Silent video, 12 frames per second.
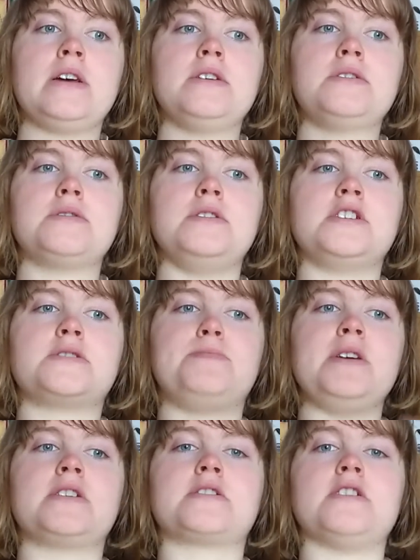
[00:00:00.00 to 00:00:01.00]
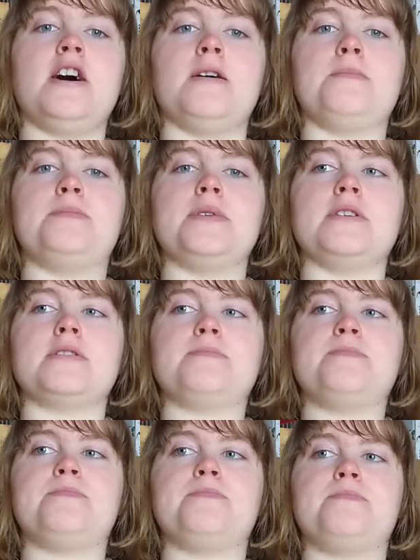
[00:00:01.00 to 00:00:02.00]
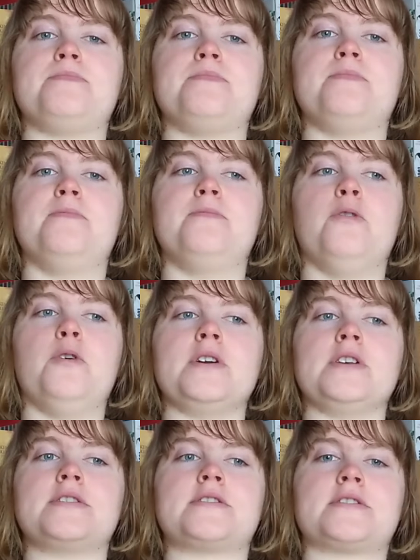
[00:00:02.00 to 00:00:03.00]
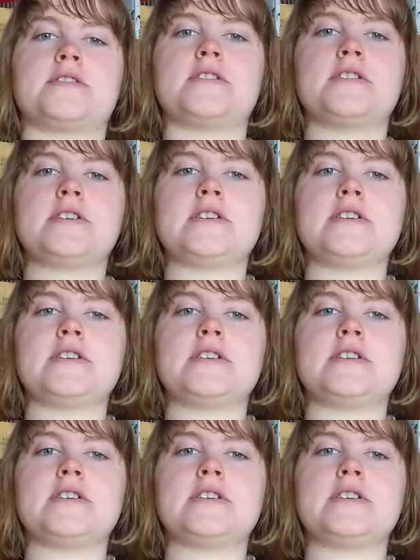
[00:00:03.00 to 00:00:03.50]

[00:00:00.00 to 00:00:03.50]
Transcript: Also, he speaks up his voice.